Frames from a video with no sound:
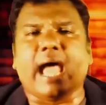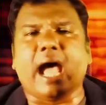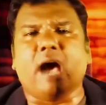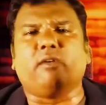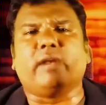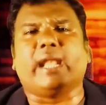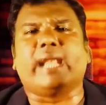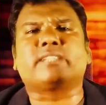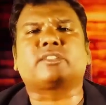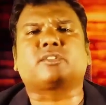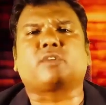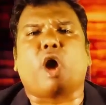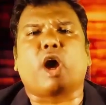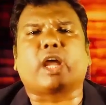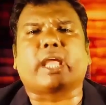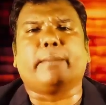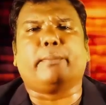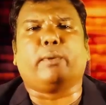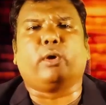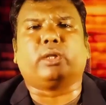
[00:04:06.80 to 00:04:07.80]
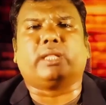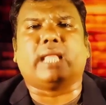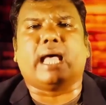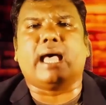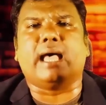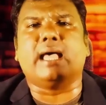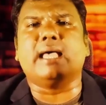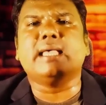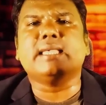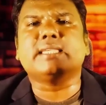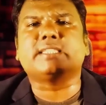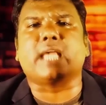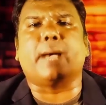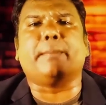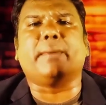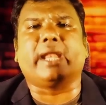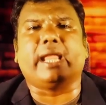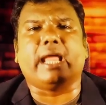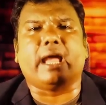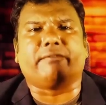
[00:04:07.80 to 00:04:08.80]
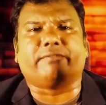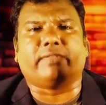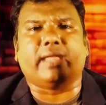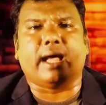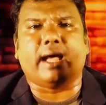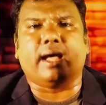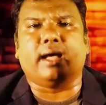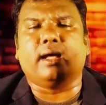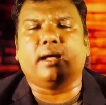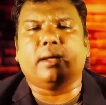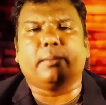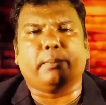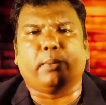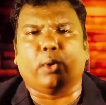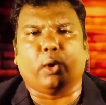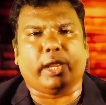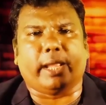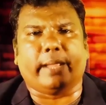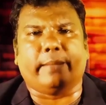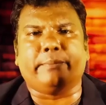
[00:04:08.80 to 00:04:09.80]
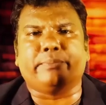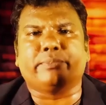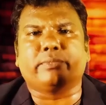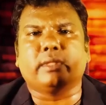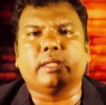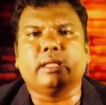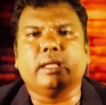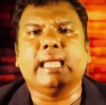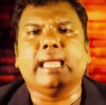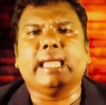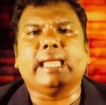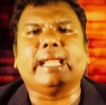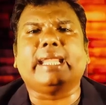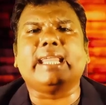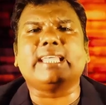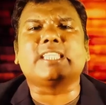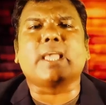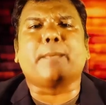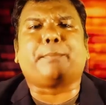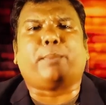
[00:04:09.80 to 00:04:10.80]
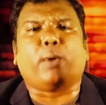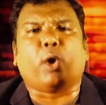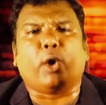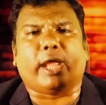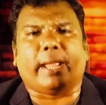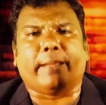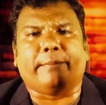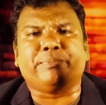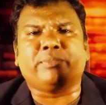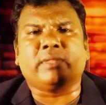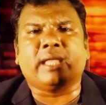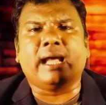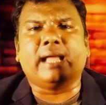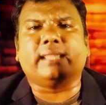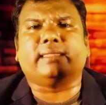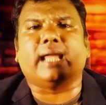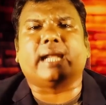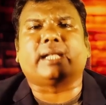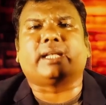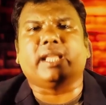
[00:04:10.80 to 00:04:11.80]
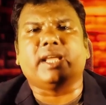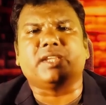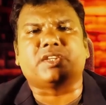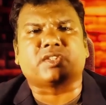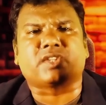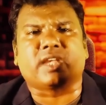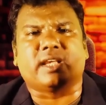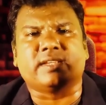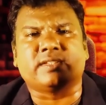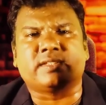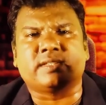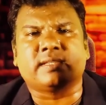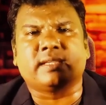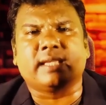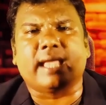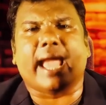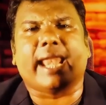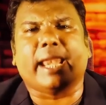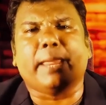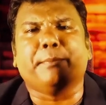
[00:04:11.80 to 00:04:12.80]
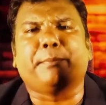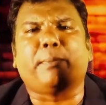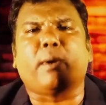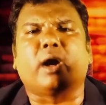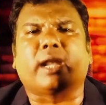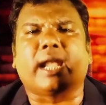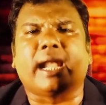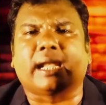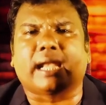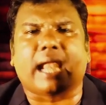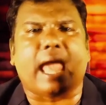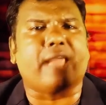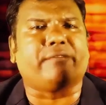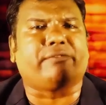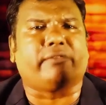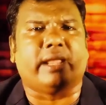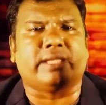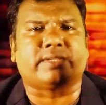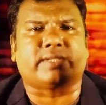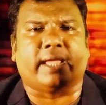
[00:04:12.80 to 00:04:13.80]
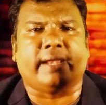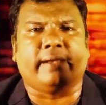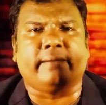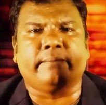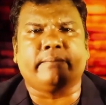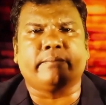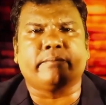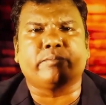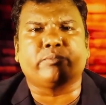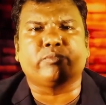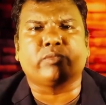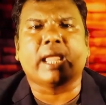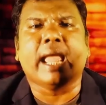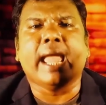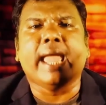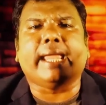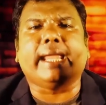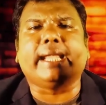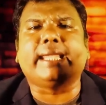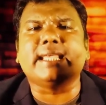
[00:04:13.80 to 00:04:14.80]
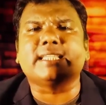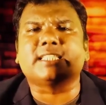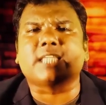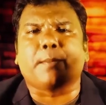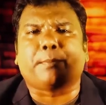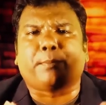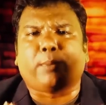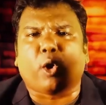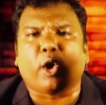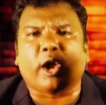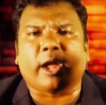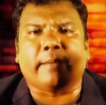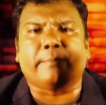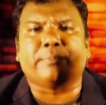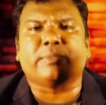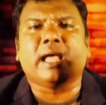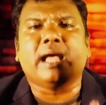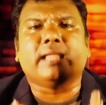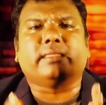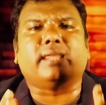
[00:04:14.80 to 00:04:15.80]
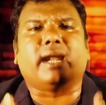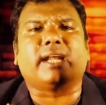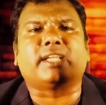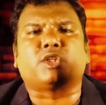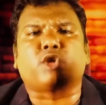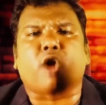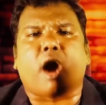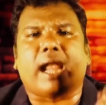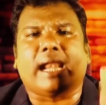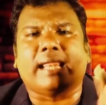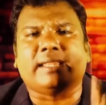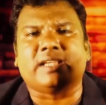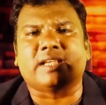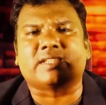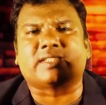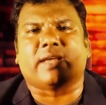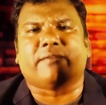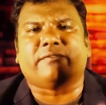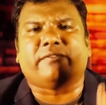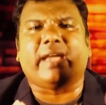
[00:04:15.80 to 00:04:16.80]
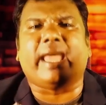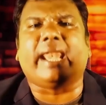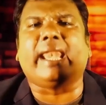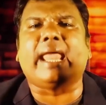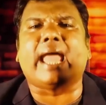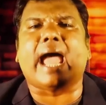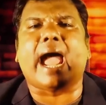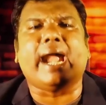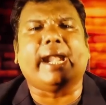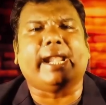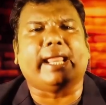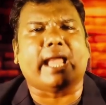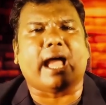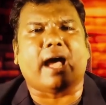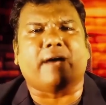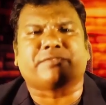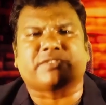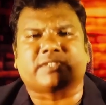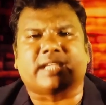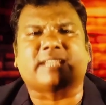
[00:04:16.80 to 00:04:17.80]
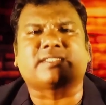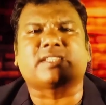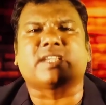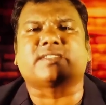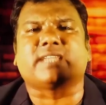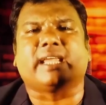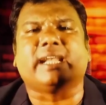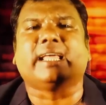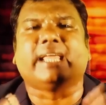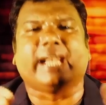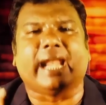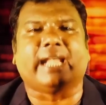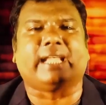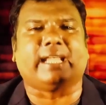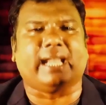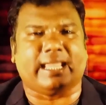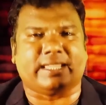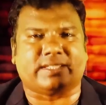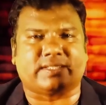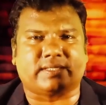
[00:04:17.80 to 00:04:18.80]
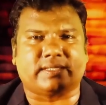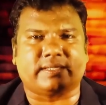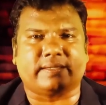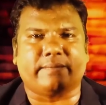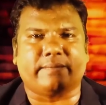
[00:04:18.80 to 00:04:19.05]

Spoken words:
Now let's talk about the summary of the poem. It is a poem that teaches us an important life lesson. It is a poem that challenges the very idea of success and greatness.